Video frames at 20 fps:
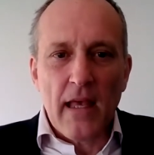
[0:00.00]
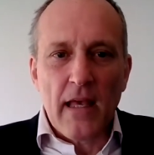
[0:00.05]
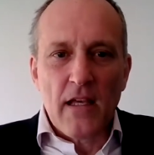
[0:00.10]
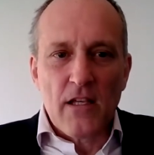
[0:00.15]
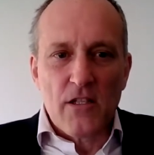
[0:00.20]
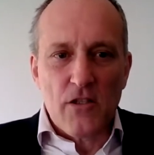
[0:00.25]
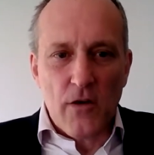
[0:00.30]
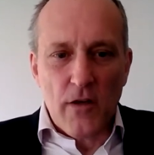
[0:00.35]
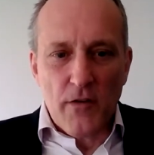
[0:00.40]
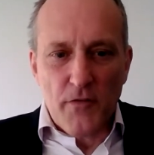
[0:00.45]

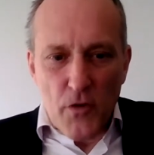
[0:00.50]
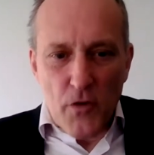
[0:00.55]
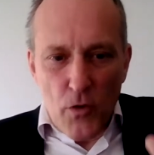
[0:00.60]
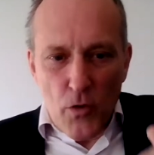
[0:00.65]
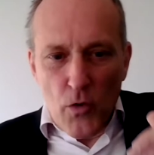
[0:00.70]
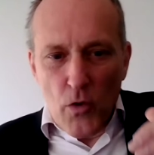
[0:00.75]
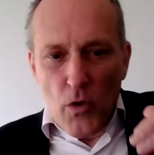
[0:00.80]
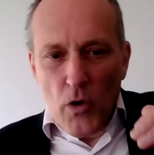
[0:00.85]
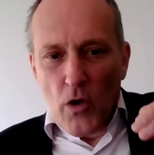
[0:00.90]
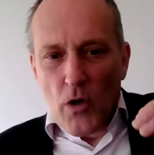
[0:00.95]
So if
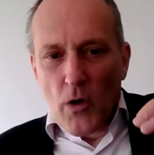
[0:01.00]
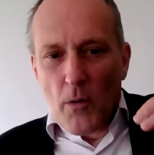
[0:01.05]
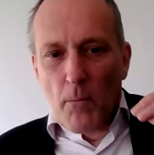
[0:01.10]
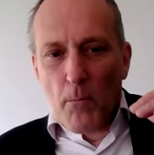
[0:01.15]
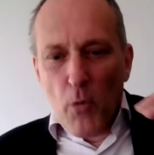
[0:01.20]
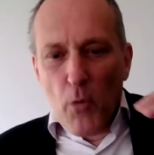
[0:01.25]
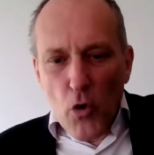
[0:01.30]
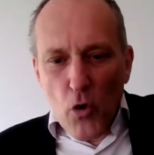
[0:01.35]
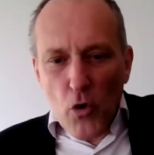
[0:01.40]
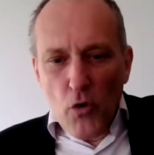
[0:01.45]
you
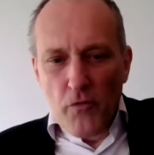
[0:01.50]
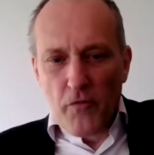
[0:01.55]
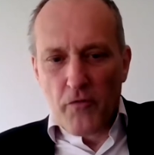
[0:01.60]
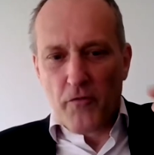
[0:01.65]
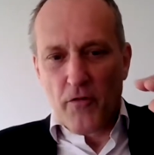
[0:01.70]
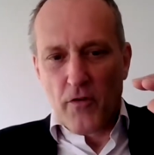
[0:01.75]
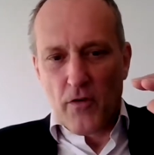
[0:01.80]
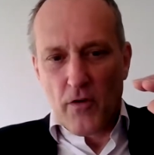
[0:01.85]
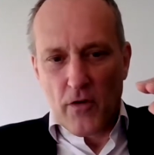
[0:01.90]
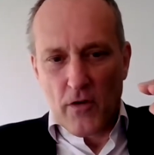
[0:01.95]
move
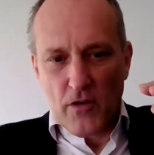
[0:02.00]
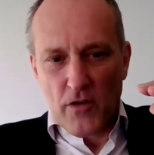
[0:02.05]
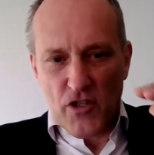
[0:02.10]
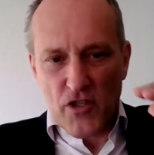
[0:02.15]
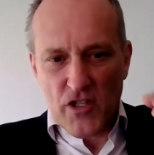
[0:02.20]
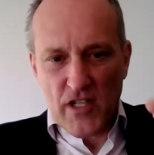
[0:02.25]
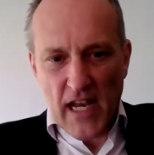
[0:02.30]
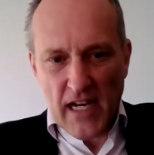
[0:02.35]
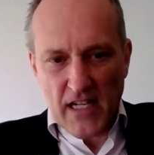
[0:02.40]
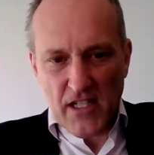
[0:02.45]

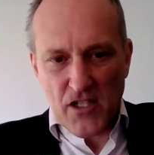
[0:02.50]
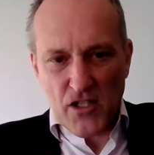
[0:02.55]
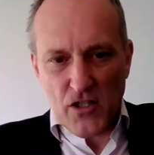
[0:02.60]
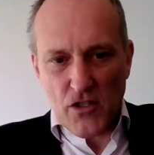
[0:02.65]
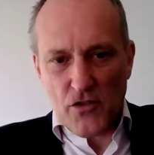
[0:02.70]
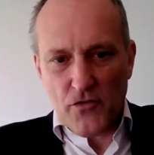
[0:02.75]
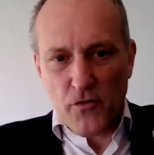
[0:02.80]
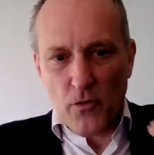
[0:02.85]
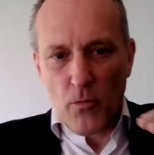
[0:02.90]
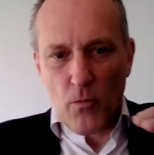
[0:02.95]
sections
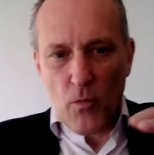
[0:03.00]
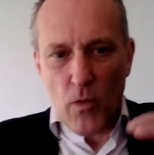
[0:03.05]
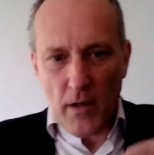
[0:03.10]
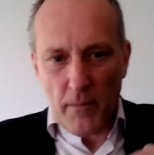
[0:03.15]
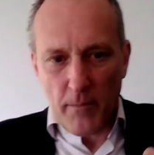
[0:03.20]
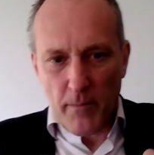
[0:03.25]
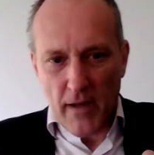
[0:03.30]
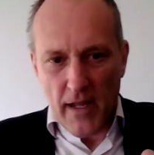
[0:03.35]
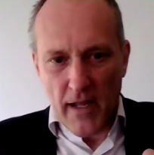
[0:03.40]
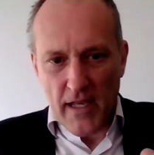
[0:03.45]
from
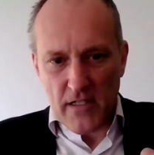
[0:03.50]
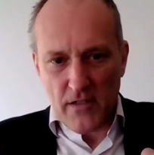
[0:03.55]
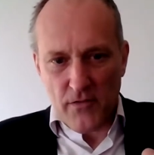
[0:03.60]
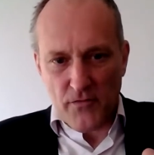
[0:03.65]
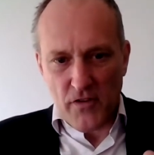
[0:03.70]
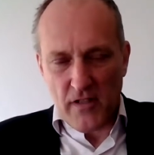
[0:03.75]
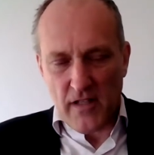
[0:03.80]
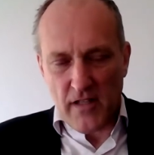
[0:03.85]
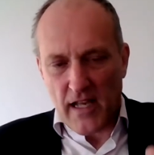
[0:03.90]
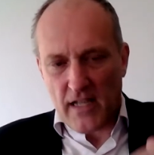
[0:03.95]
one place of the
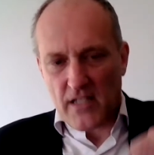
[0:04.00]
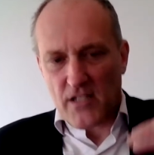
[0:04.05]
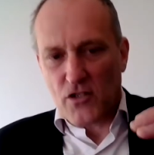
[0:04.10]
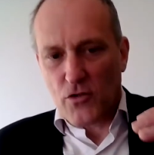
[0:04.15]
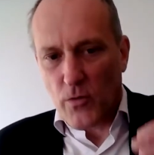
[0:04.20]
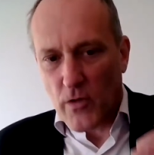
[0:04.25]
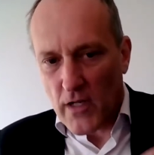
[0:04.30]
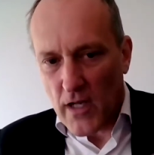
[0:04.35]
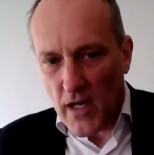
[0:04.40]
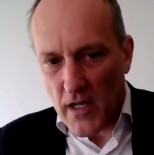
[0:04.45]
text
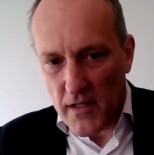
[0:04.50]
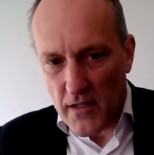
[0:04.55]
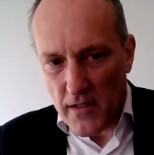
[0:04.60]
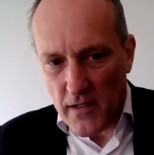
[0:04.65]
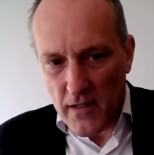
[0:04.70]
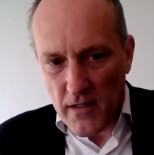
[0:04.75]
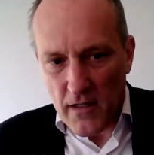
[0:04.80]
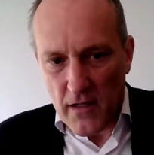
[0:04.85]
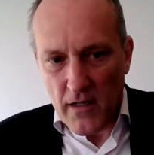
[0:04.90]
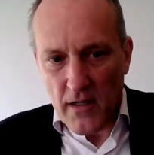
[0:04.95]
to
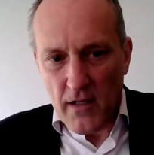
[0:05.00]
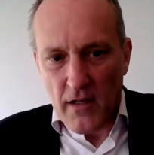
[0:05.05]
another,